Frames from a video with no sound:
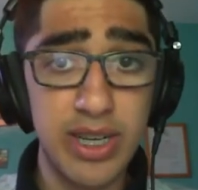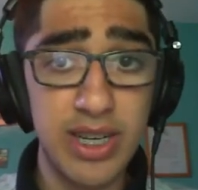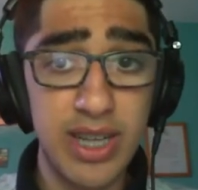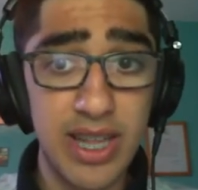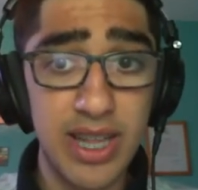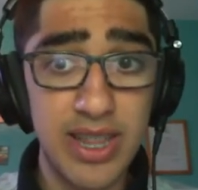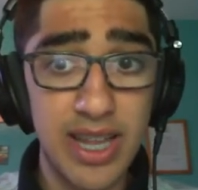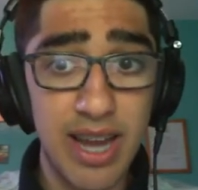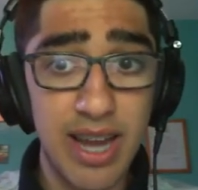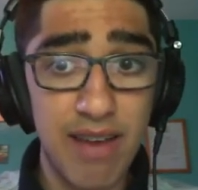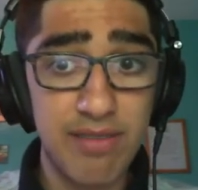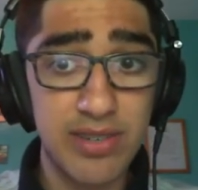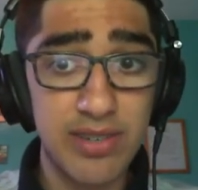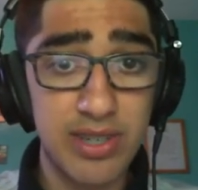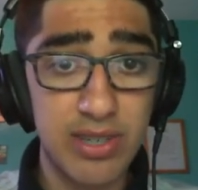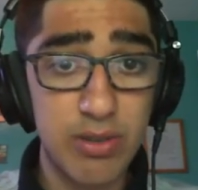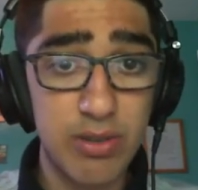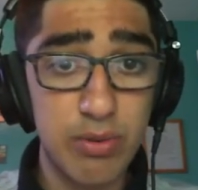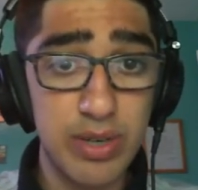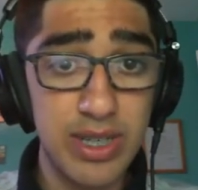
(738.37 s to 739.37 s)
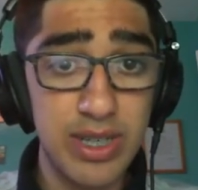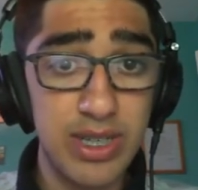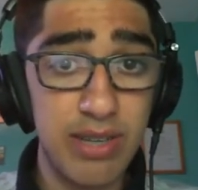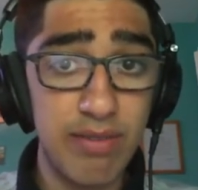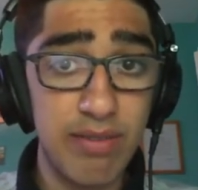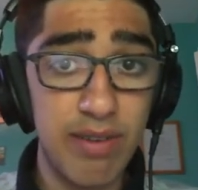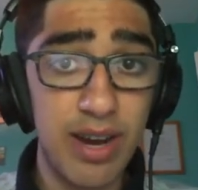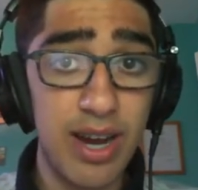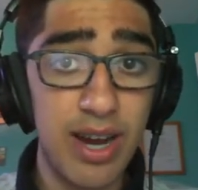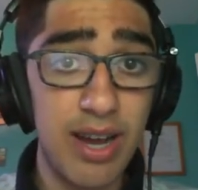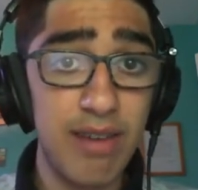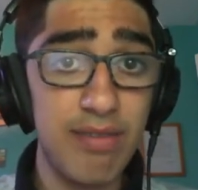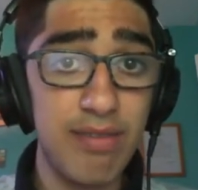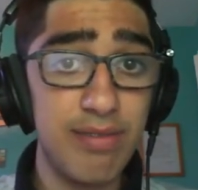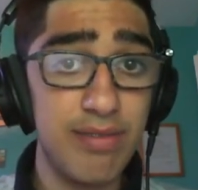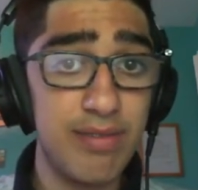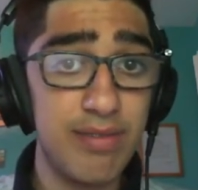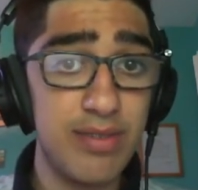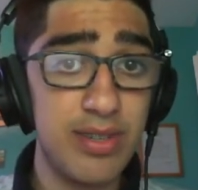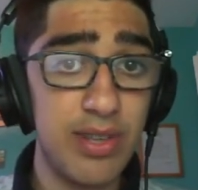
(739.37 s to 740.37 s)
And then after queen d5,
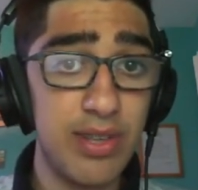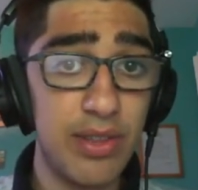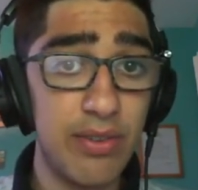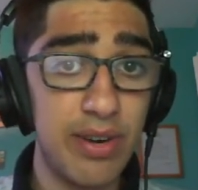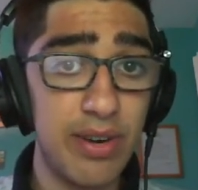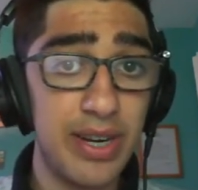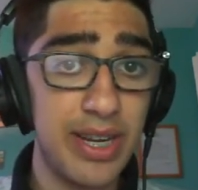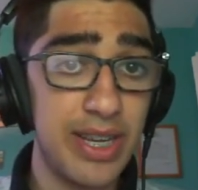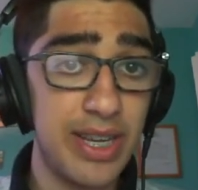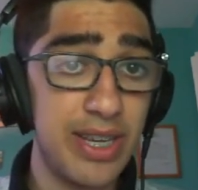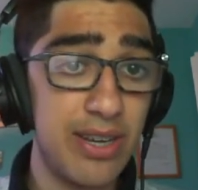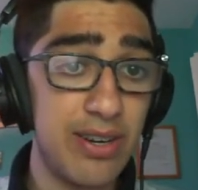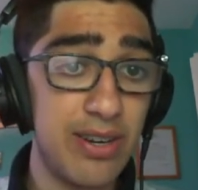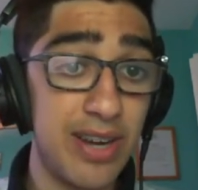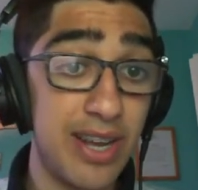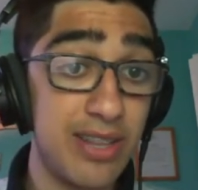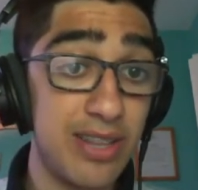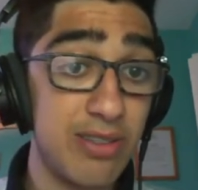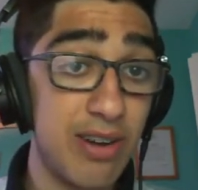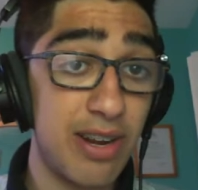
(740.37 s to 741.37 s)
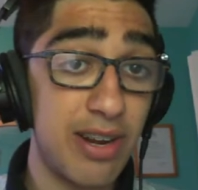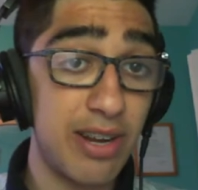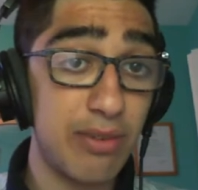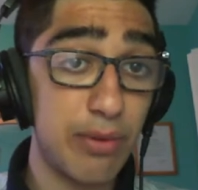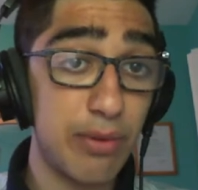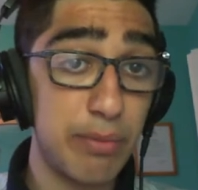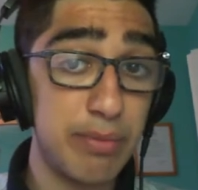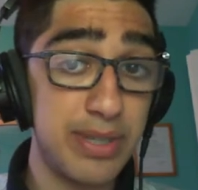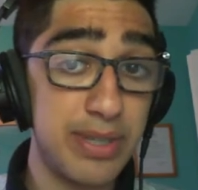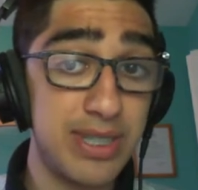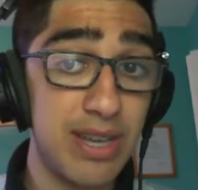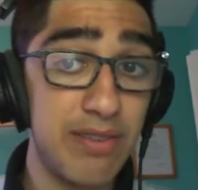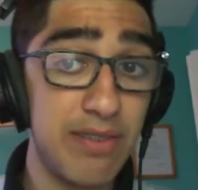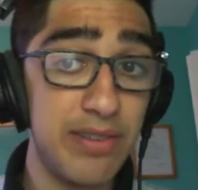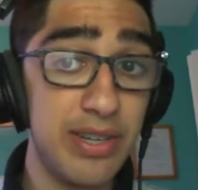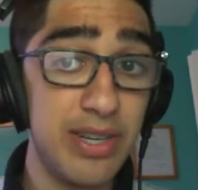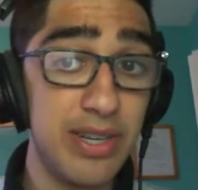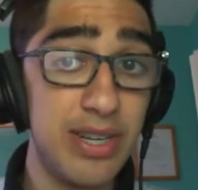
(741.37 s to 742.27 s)
threatening here and threatening rook b7,